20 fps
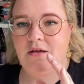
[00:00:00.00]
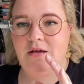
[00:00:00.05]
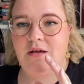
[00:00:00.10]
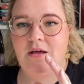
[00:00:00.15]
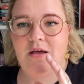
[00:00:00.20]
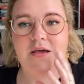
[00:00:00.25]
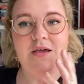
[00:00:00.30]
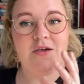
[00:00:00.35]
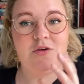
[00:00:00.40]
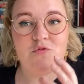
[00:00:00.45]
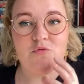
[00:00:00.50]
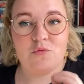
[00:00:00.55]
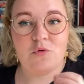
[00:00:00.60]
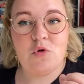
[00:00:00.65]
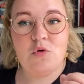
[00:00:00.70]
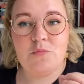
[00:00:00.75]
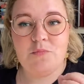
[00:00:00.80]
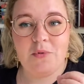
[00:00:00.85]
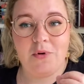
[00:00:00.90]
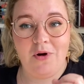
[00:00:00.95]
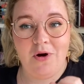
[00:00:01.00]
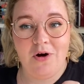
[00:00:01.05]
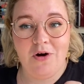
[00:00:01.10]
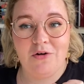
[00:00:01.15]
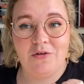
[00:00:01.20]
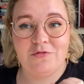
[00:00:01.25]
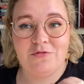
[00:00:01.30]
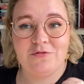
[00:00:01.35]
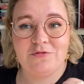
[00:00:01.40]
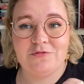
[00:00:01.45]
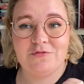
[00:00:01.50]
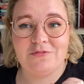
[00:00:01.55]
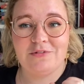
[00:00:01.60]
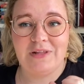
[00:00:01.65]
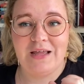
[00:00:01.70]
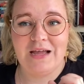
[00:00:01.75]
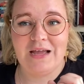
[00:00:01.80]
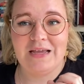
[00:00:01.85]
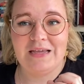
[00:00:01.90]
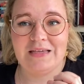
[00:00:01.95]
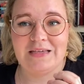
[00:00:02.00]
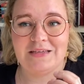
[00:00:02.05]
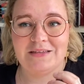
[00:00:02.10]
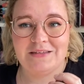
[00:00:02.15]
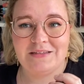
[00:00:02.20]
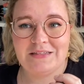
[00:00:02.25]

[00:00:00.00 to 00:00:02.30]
a group of like